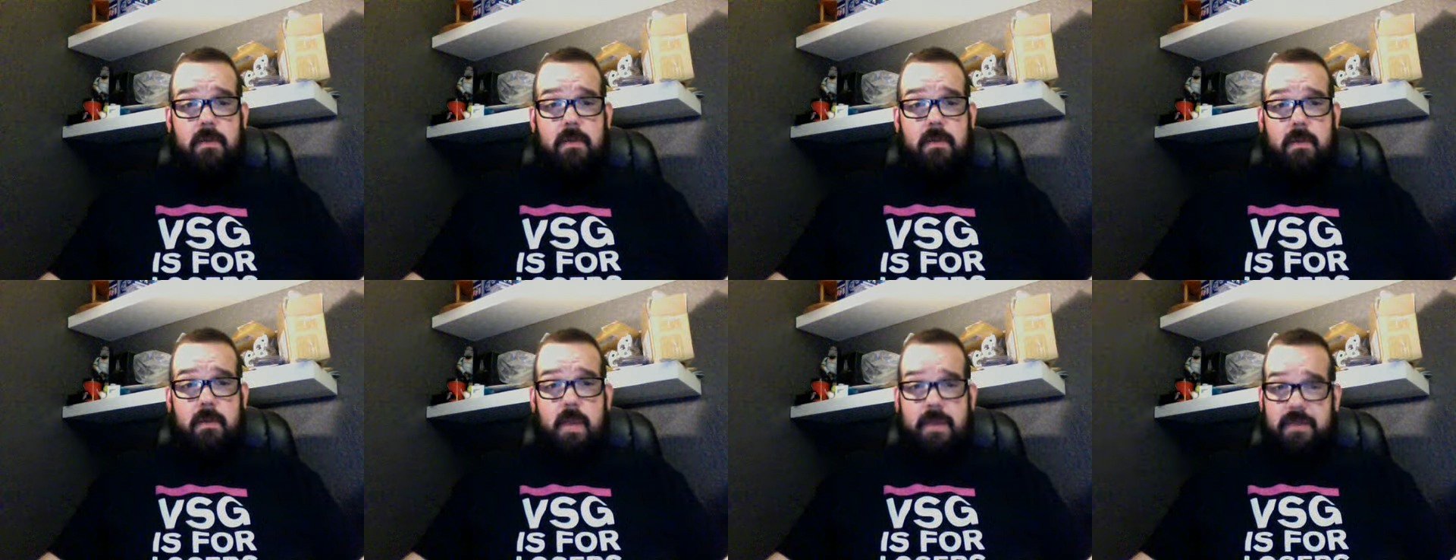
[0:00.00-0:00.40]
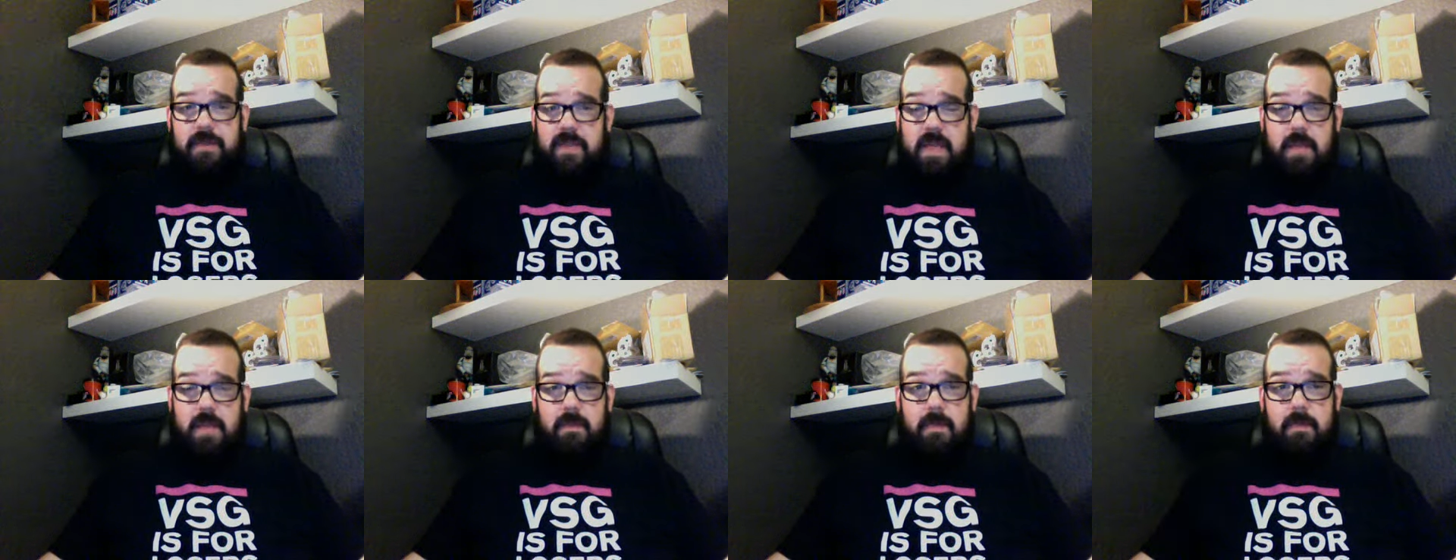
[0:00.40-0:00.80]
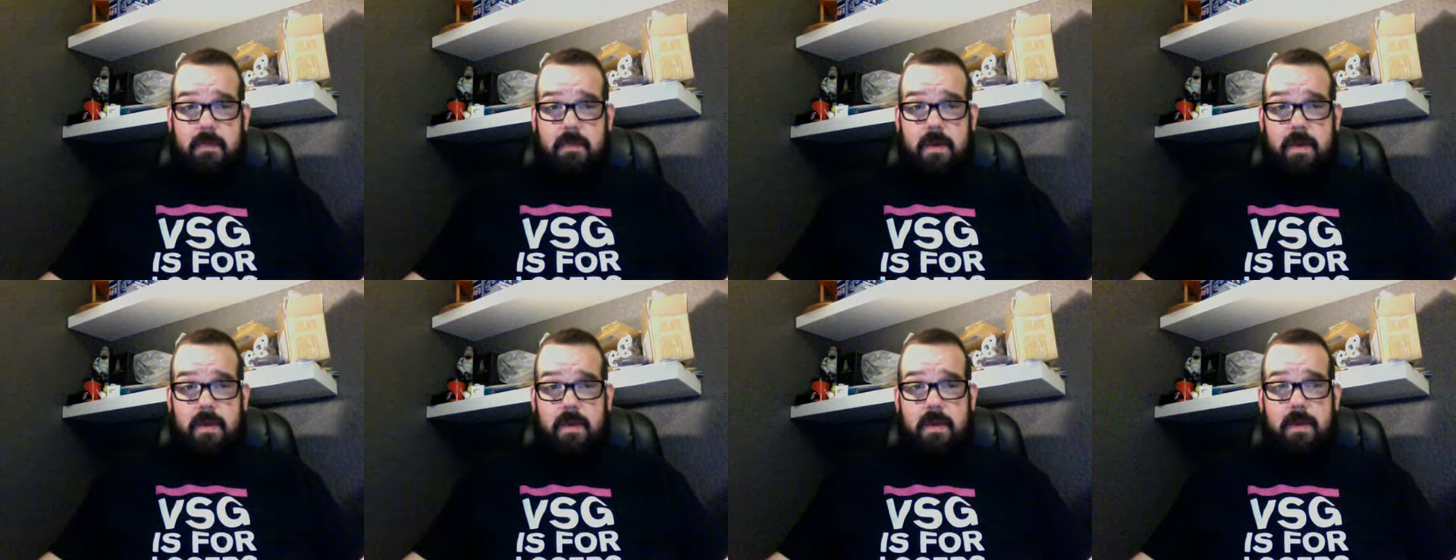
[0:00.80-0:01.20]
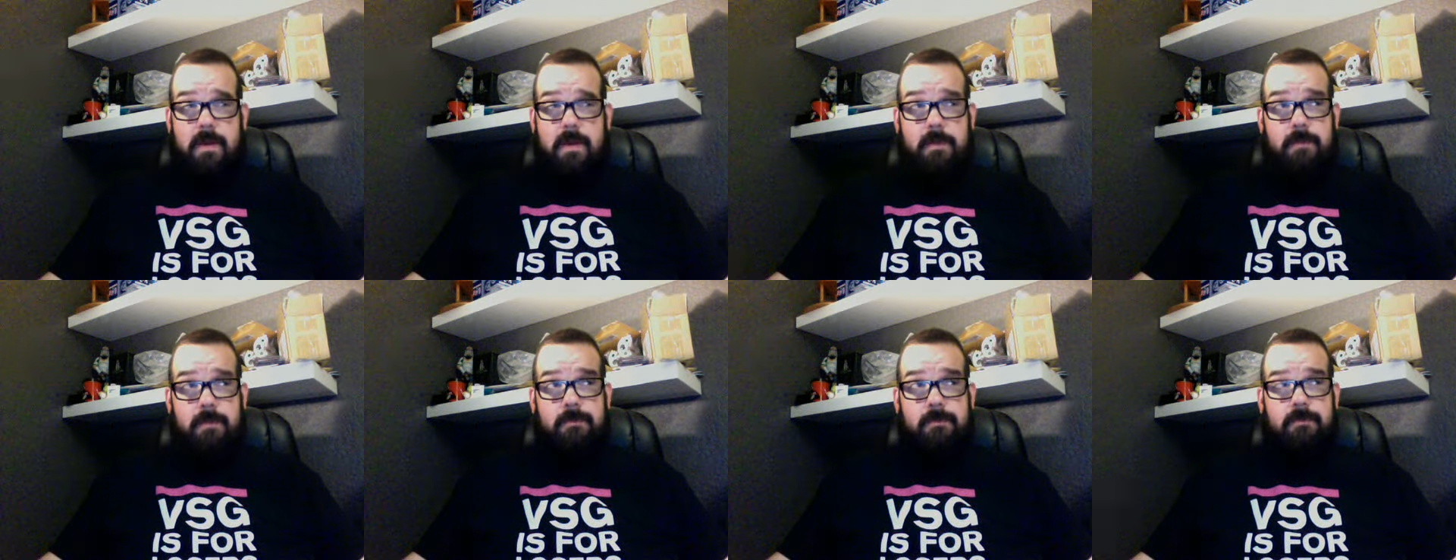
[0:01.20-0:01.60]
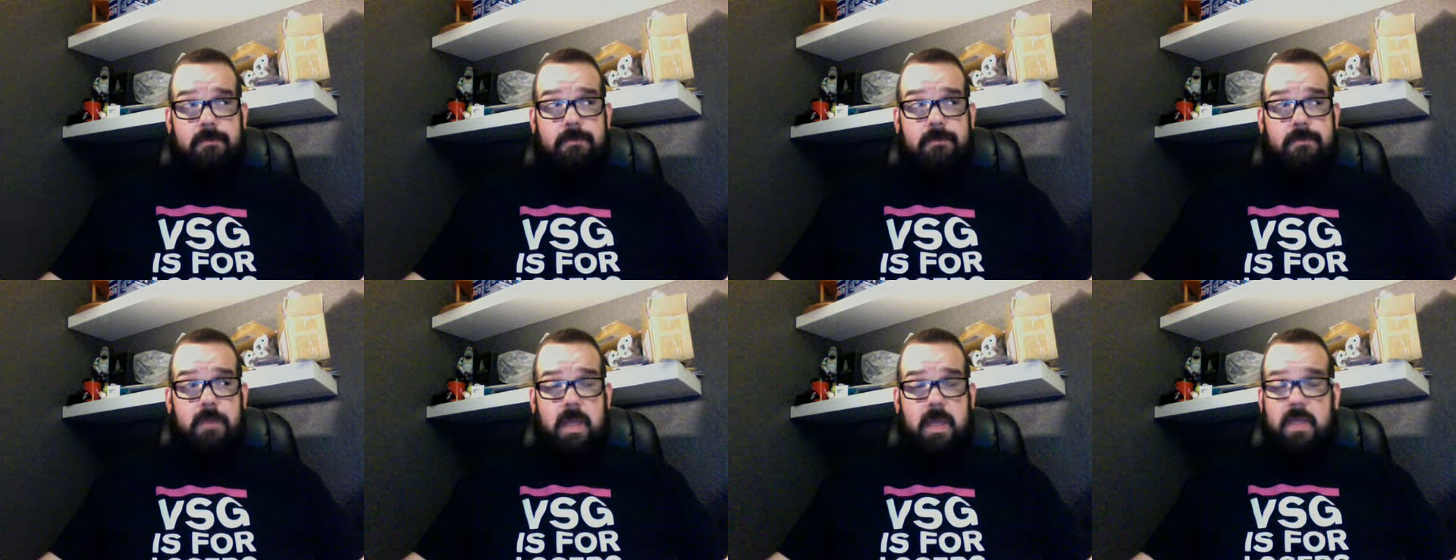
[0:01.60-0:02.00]
Life's kicking my butt. Um,
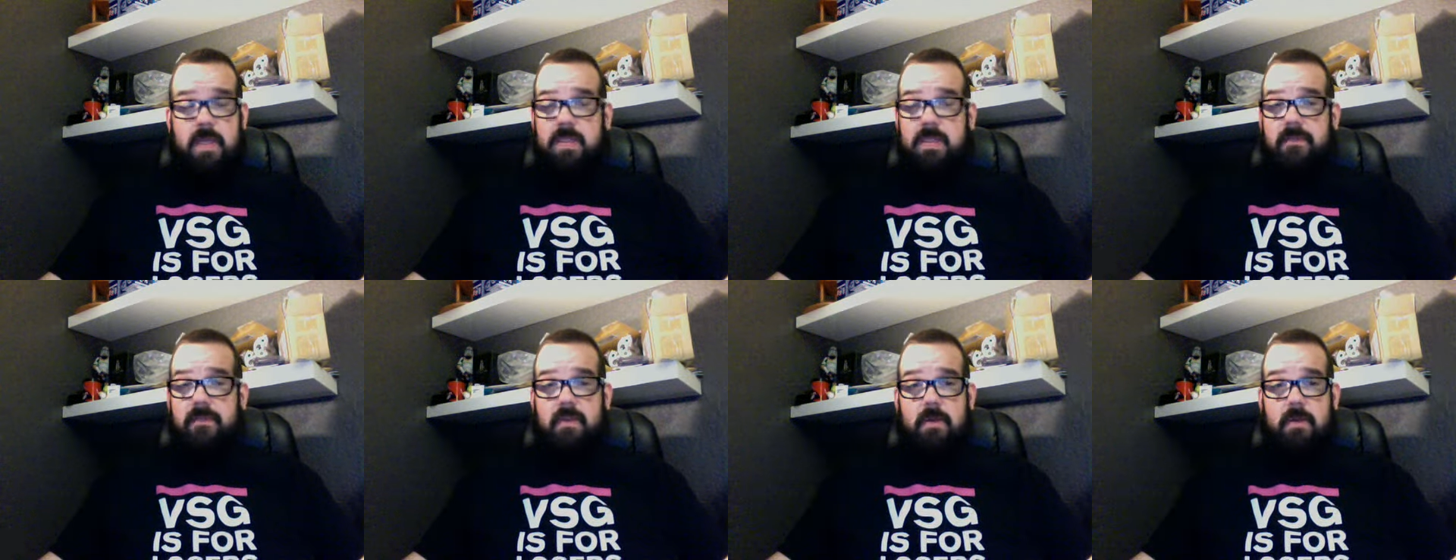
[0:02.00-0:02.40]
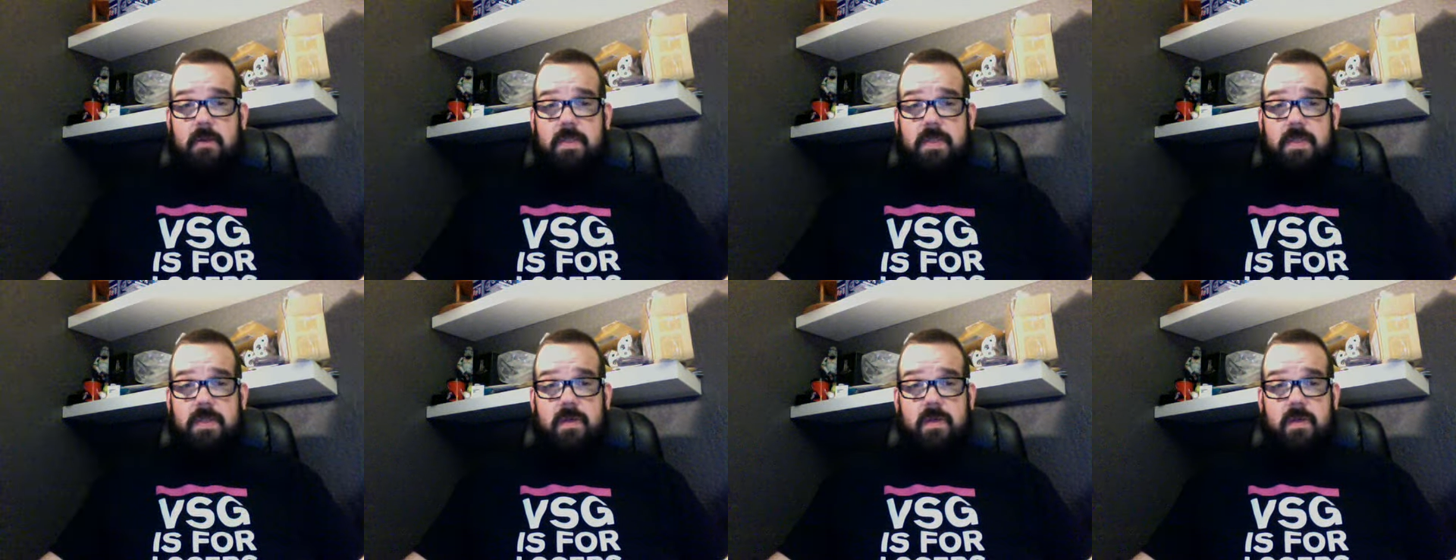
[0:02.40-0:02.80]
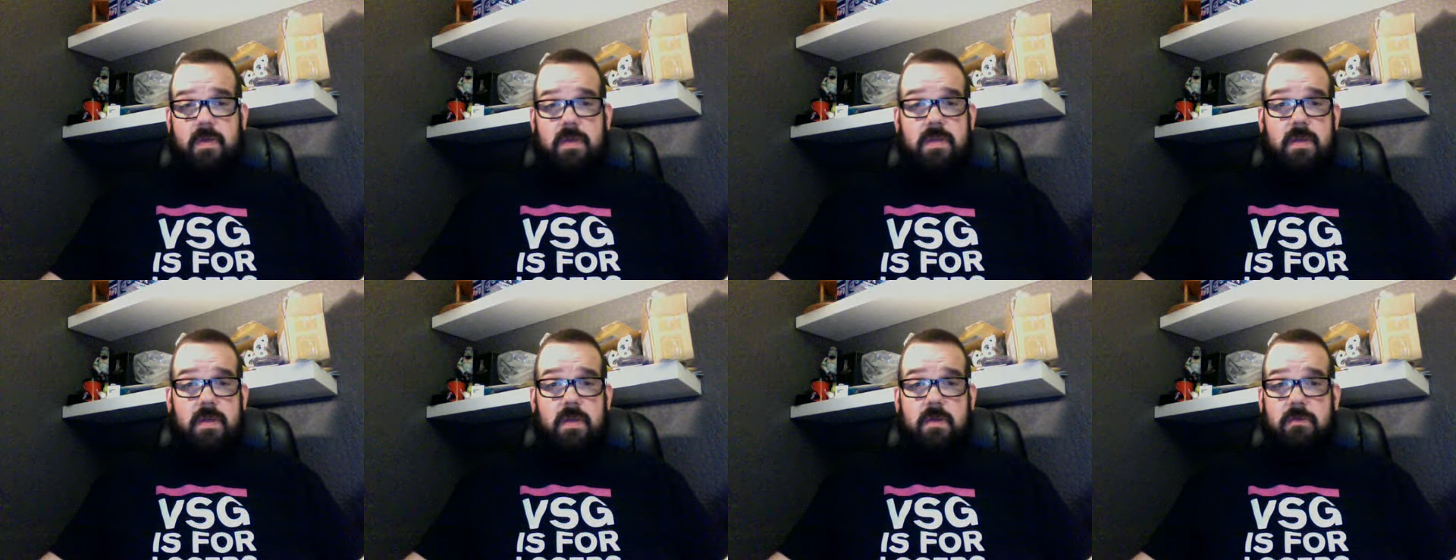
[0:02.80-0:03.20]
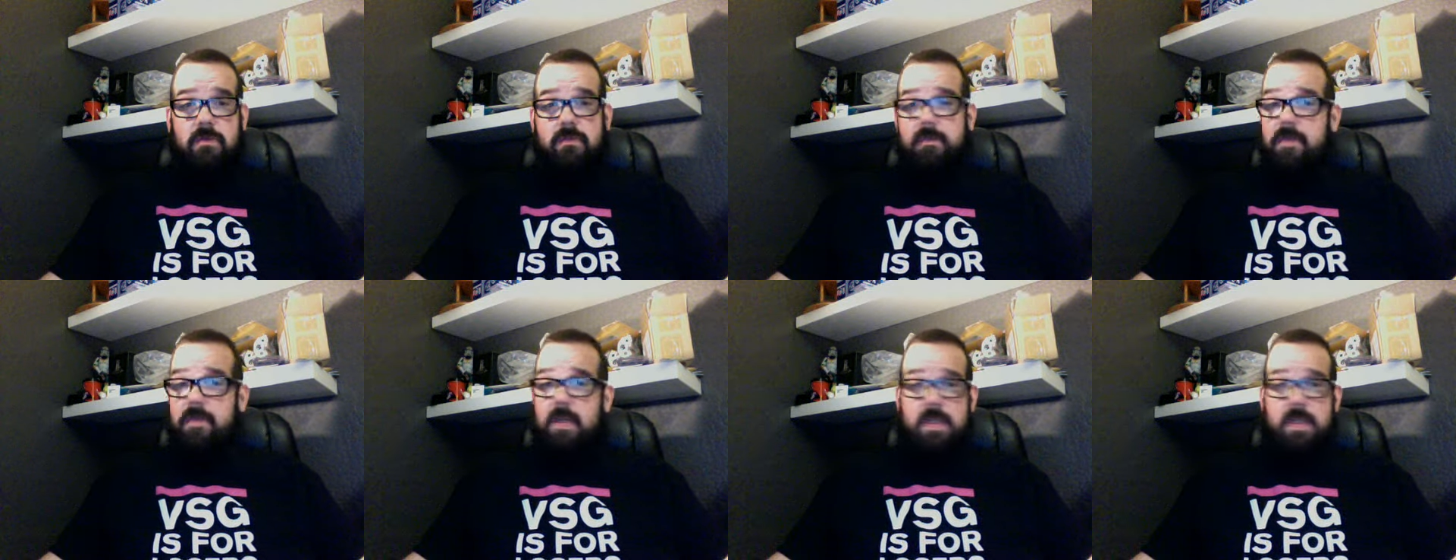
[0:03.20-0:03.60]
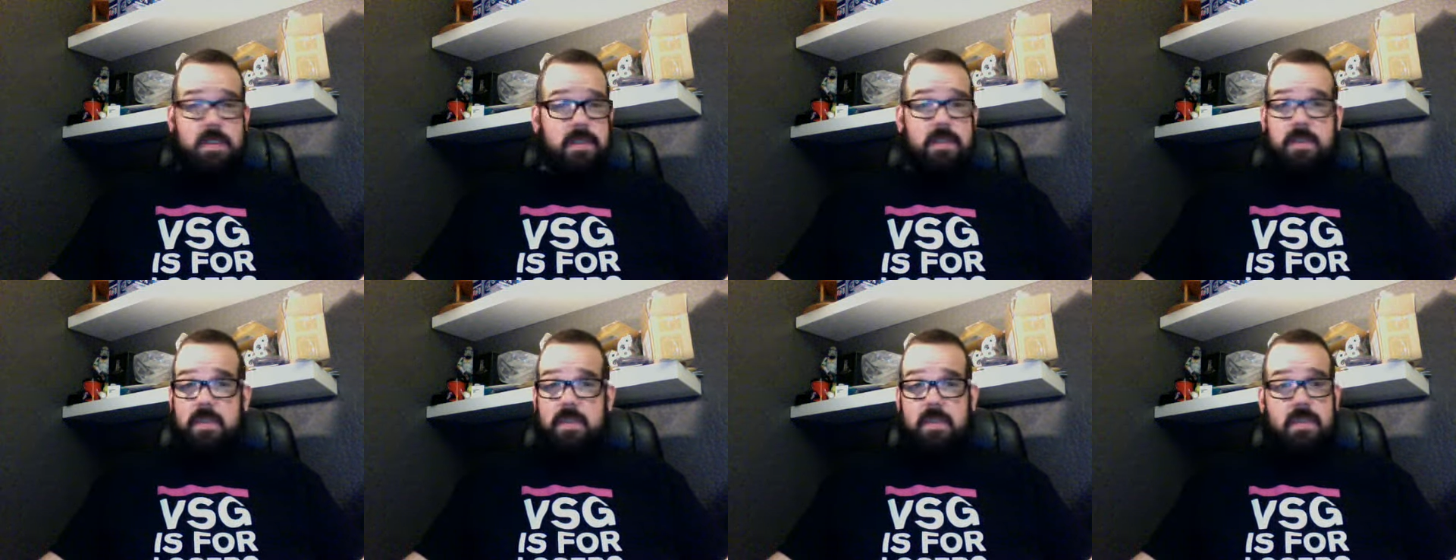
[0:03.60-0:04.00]
Ian's in pharmacy school, so he's
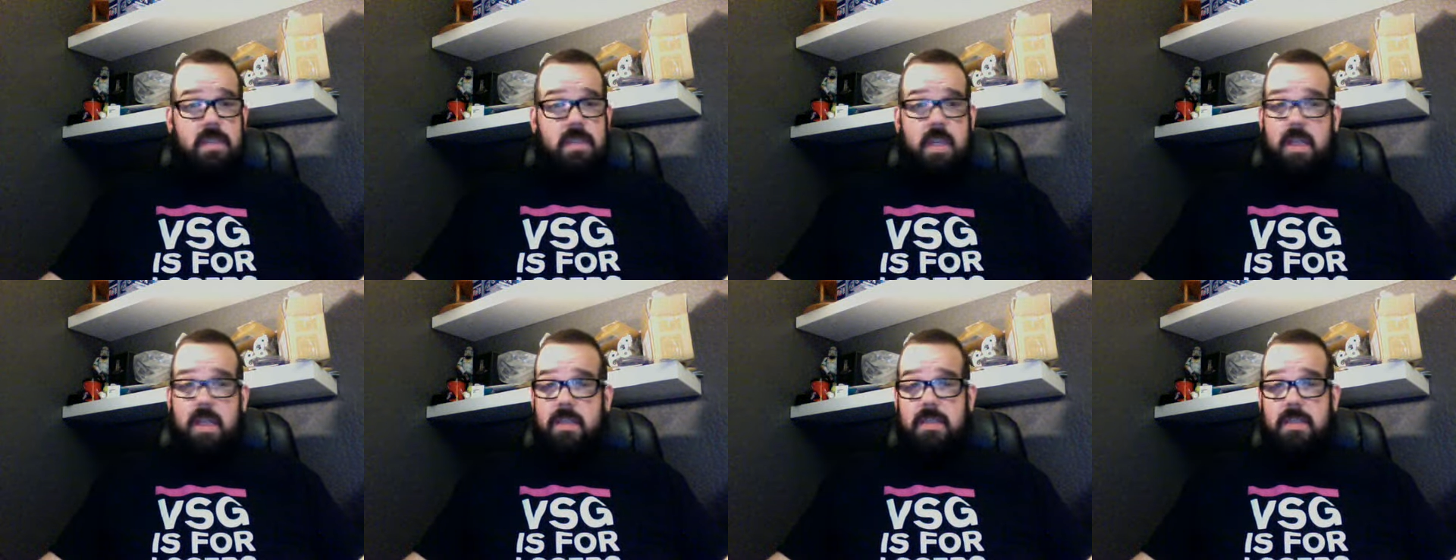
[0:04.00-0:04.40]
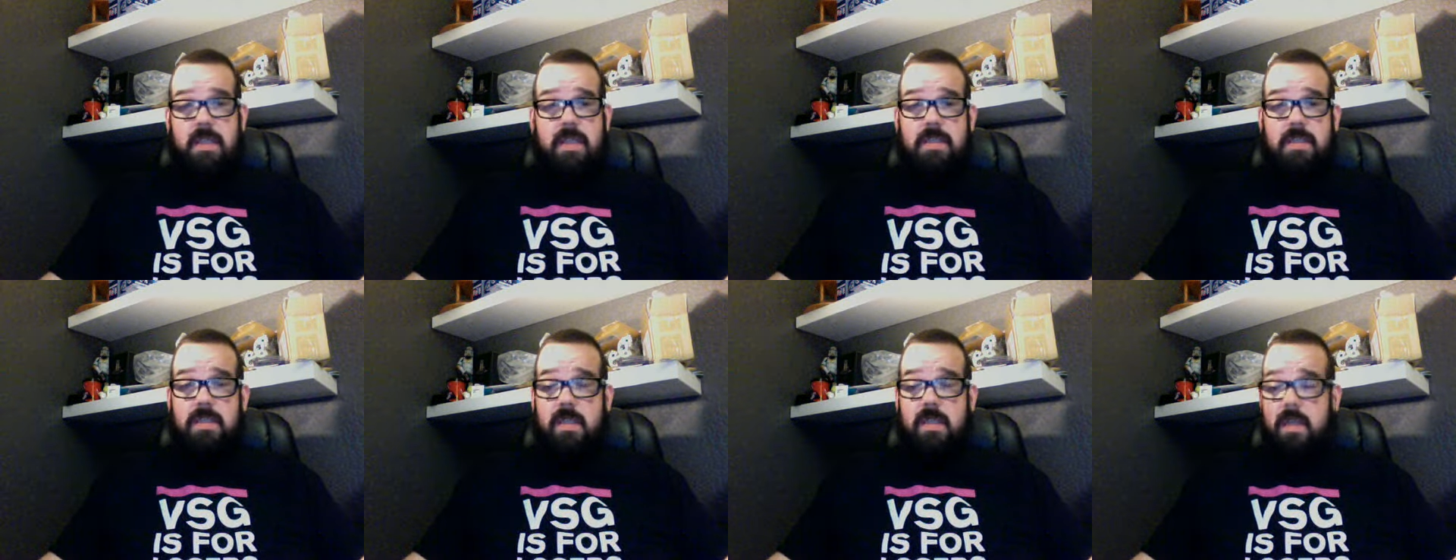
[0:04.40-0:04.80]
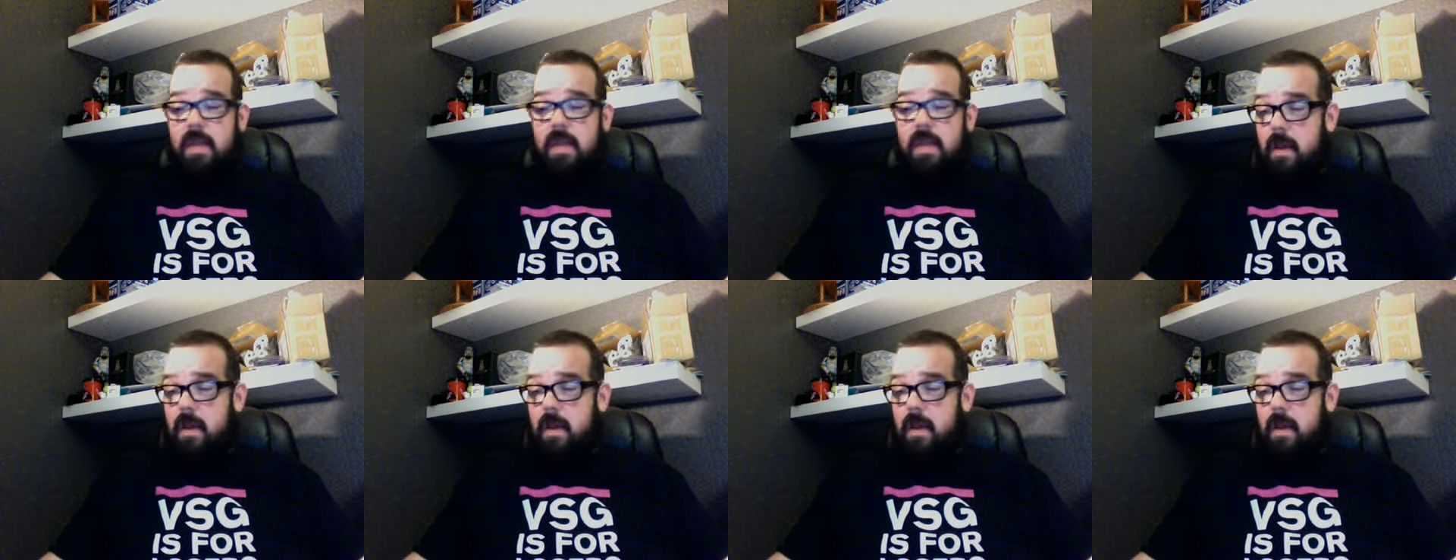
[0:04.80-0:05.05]
just study, study, study.